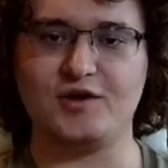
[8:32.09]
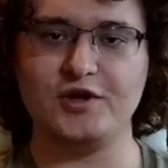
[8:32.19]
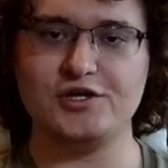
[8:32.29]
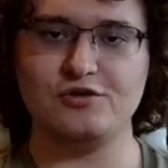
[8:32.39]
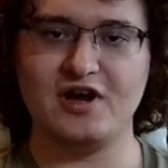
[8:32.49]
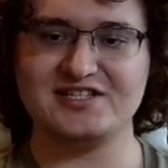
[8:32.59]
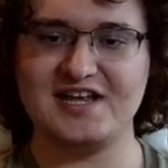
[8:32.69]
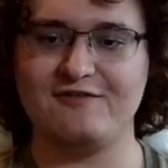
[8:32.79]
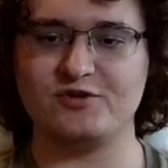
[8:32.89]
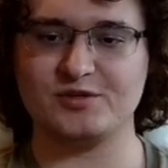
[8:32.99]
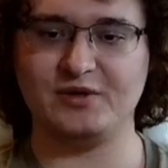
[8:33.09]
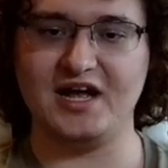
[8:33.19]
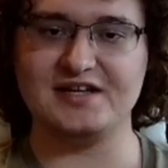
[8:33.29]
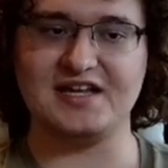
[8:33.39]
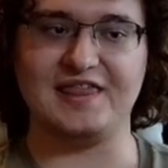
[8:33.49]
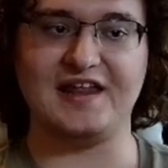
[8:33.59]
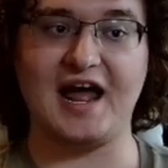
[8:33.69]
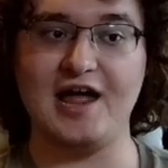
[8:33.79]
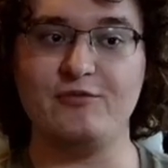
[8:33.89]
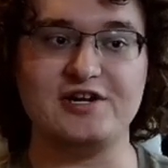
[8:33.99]
what do you guys have for supplies and then
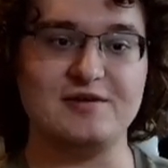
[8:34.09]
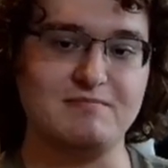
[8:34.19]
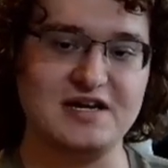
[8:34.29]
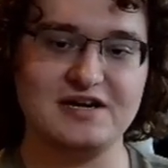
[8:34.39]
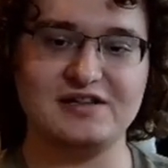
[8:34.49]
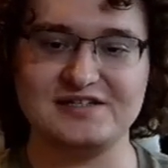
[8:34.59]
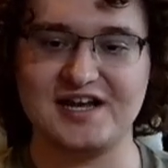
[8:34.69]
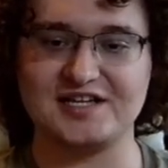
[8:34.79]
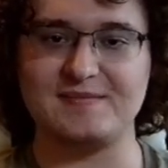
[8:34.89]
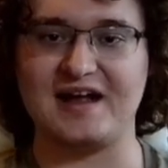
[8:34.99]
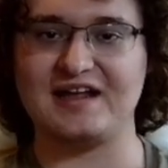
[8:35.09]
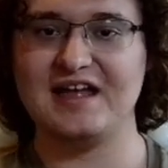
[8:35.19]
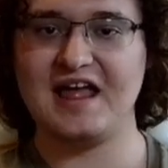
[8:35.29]
i would immediately text back